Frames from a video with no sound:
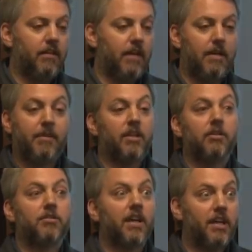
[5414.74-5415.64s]
I'm going to
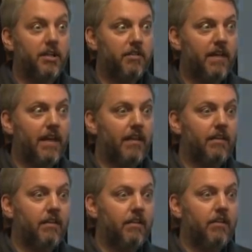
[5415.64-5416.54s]
go try and do that
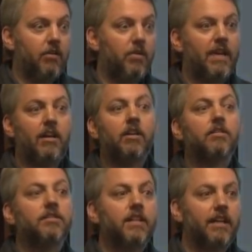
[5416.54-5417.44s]
without
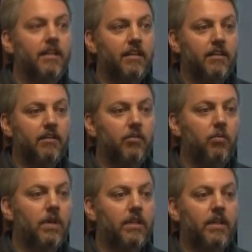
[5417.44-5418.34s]
understanding
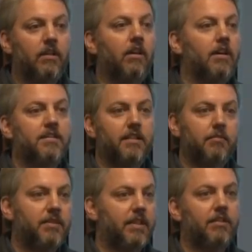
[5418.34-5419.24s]
what it cost
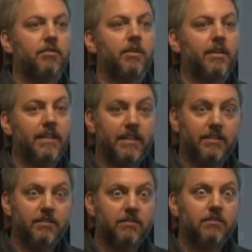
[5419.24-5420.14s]
him to get to where he
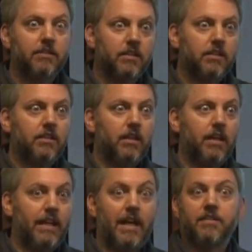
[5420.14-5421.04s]
is,
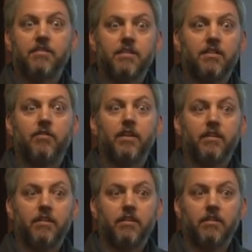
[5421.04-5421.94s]
uh, and ask yourself
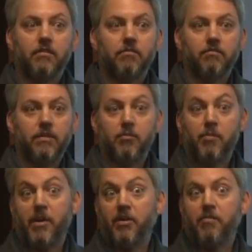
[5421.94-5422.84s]
whether you're going to you know
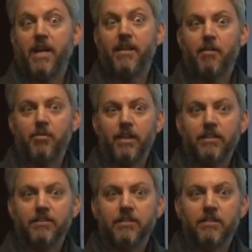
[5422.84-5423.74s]
prepared to pay that
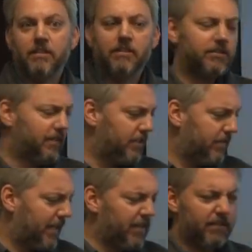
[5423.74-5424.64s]
price. Is a
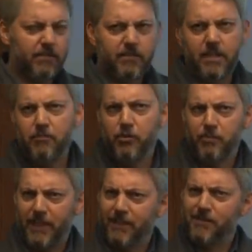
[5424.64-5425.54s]
I think T. Boone
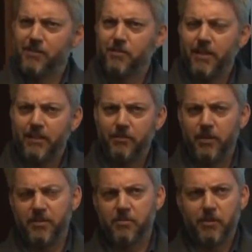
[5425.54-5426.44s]
Pickens is credited
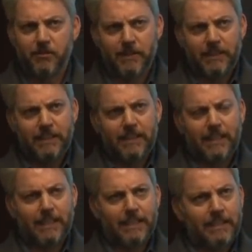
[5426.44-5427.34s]
with this quote,
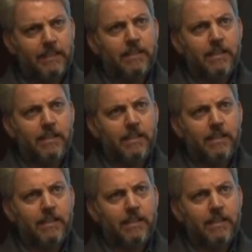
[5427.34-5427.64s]
oddly.